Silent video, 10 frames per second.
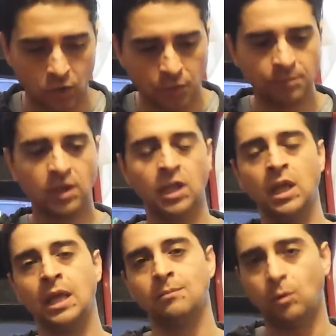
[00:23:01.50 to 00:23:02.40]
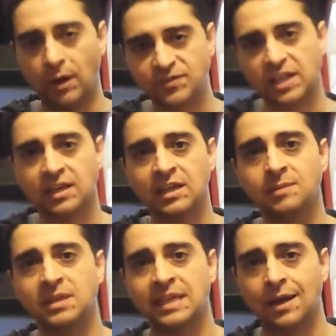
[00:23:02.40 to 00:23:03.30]
home. My wife's like, I'm going
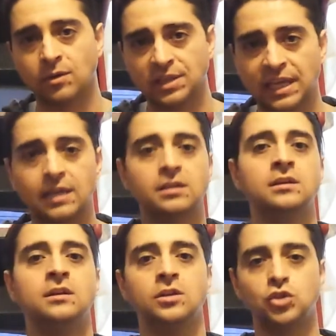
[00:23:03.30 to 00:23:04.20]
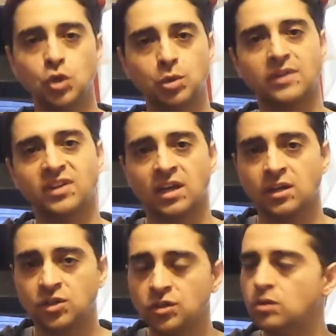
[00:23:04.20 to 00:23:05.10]
to be an hour late. Do whatever you're
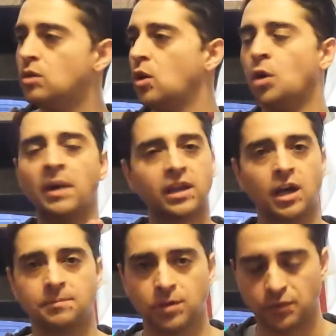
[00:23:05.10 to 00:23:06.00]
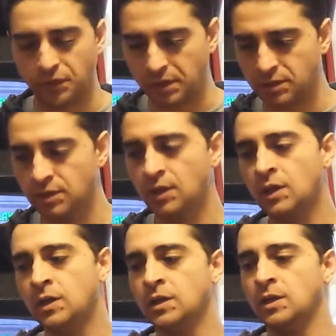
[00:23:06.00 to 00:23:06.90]
going to do. Oh my God, perfect.
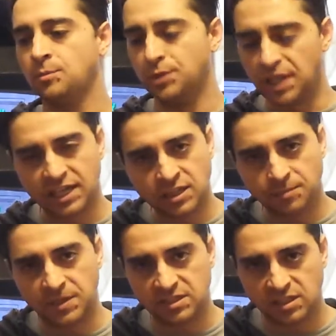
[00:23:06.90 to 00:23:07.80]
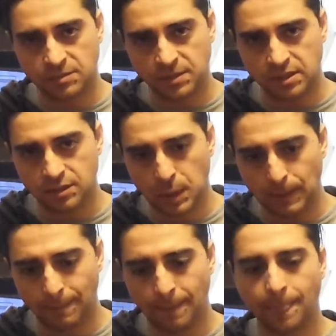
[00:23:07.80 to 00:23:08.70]
Plug in the PCB.
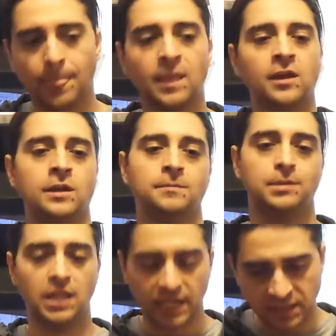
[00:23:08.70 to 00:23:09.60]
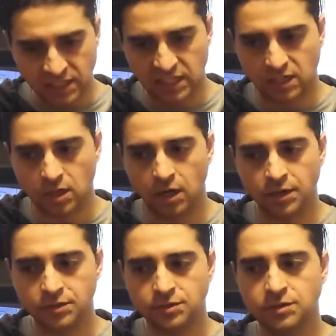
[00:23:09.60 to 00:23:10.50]
Plug in the kick
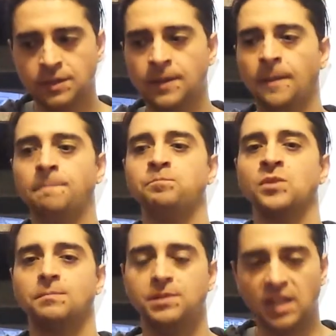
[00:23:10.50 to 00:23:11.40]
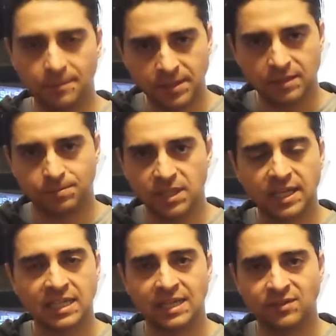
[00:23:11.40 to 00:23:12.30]
harness. Plug
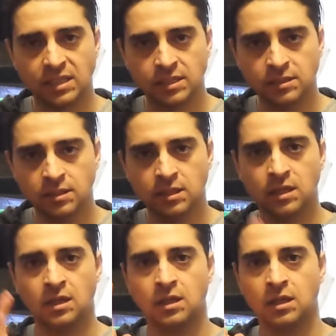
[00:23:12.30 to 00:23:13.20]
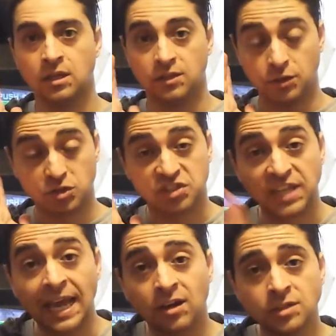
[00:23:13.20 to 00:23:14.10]
in everything. There's
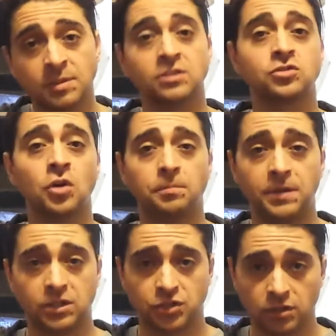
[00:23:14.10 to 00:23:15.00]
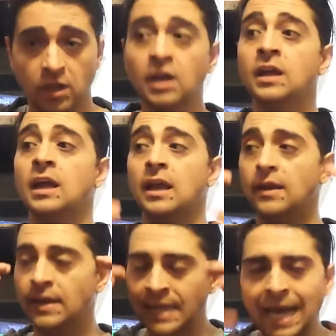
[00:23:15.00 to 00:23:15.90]
sound, but there's no picture.
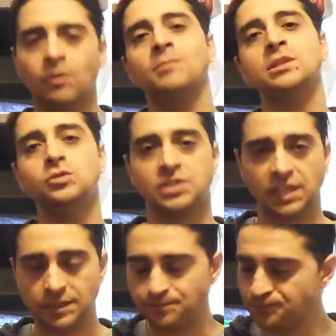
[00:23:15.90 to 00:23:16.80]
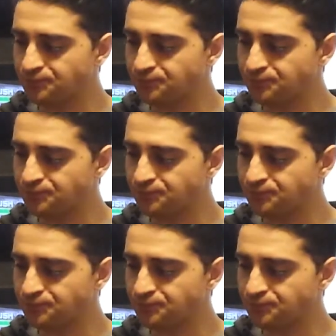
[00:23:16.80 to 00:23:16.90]
Now I'm losing it.